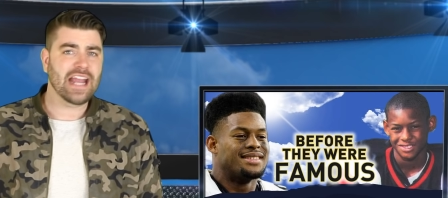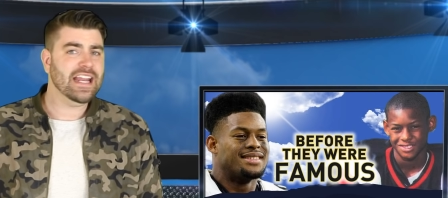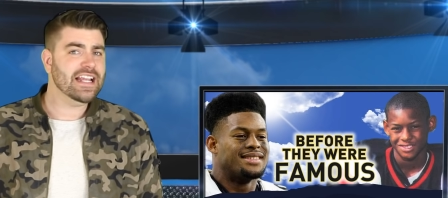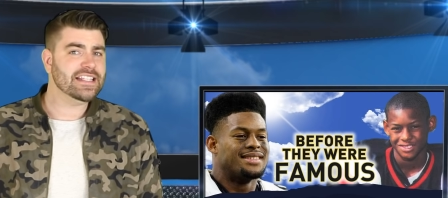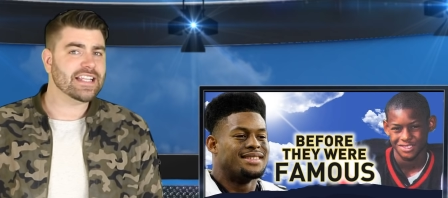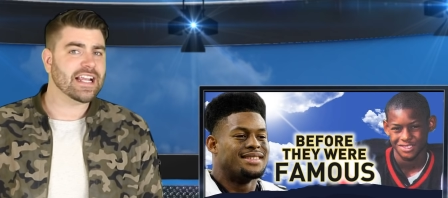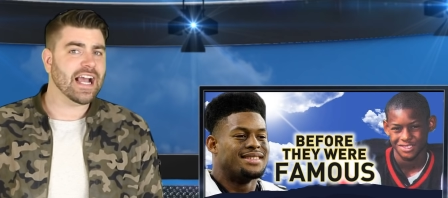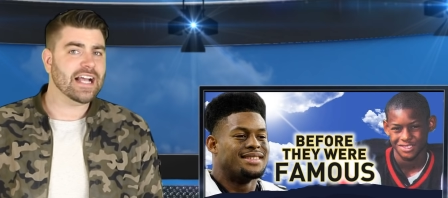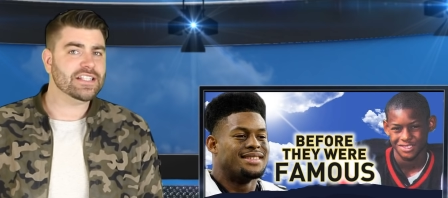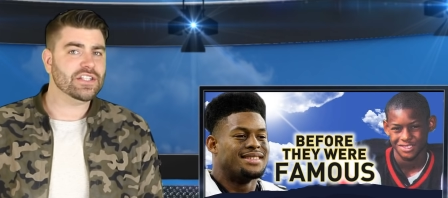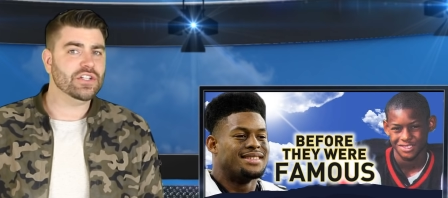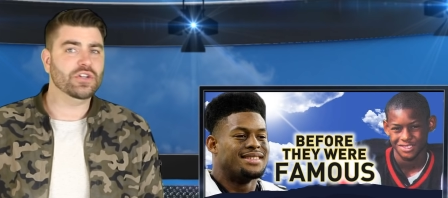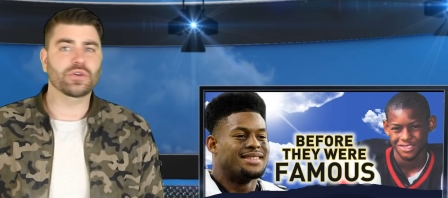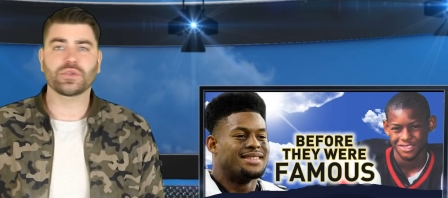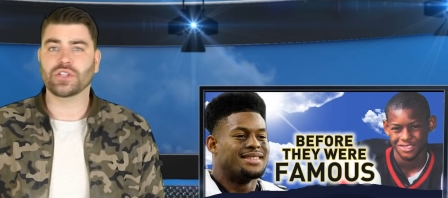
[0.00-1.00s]
Speaker 1: and he has a
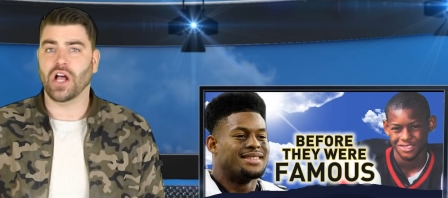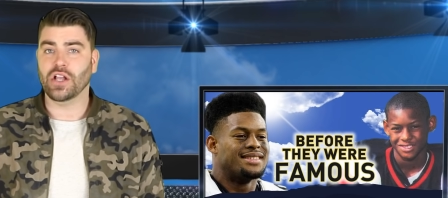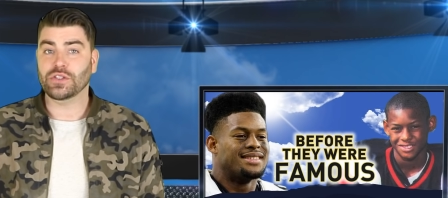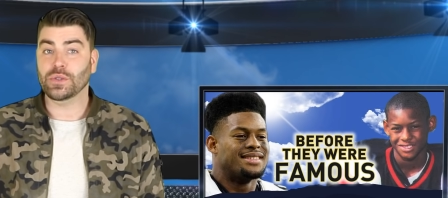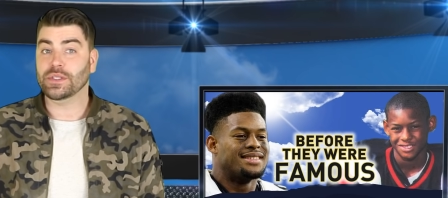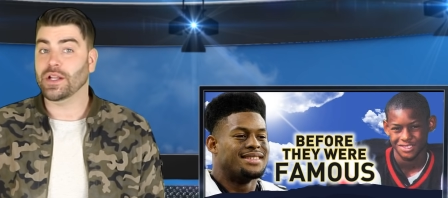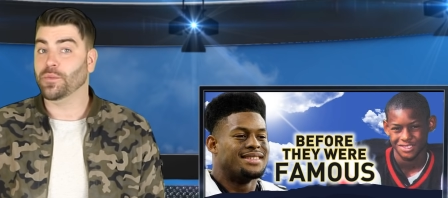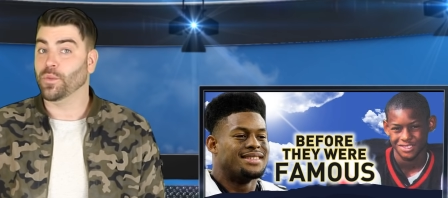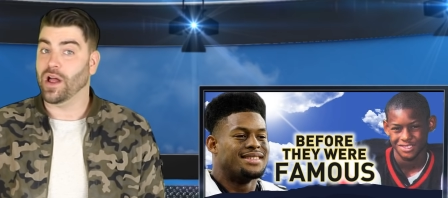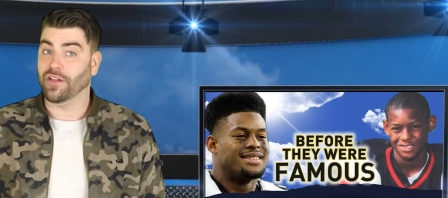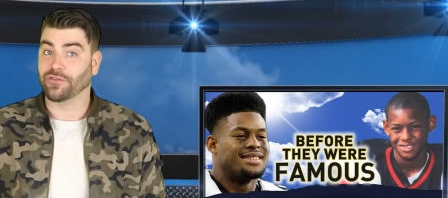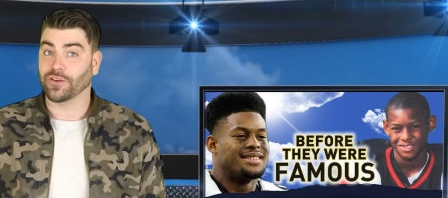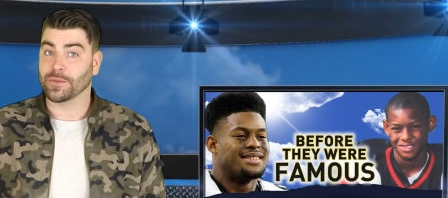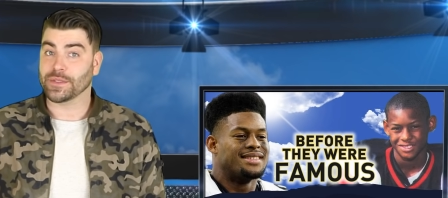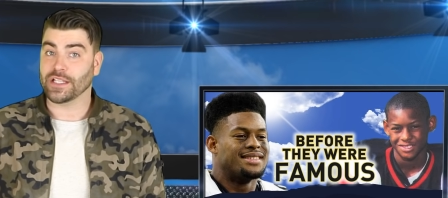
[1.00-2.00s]
cousin who's also done well
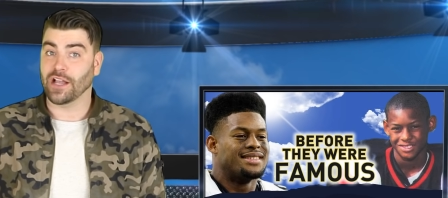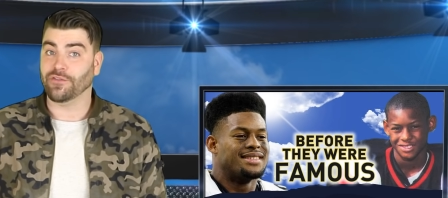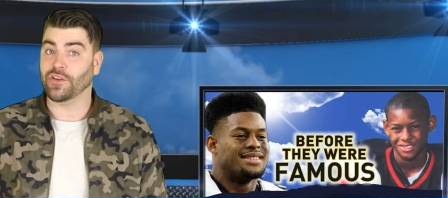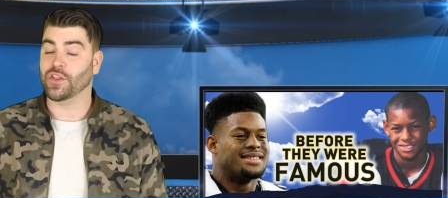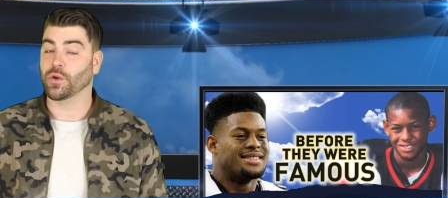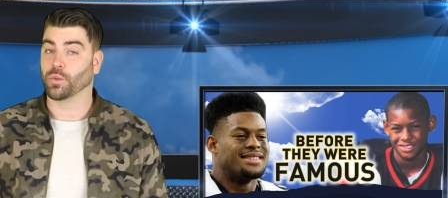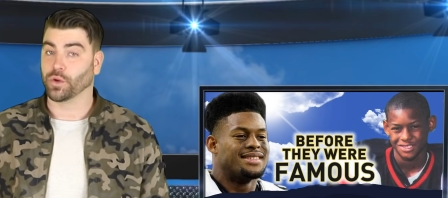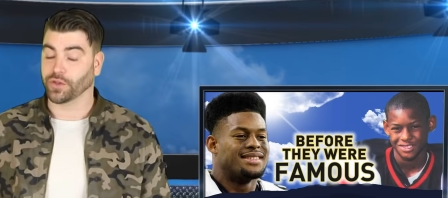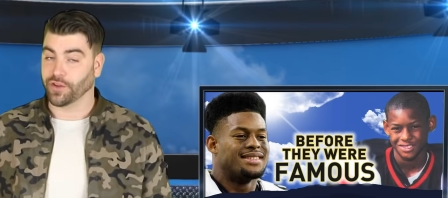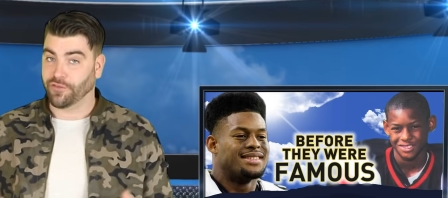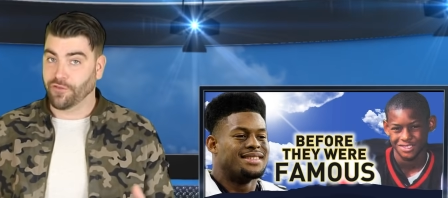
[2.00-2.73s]
for himself in the world of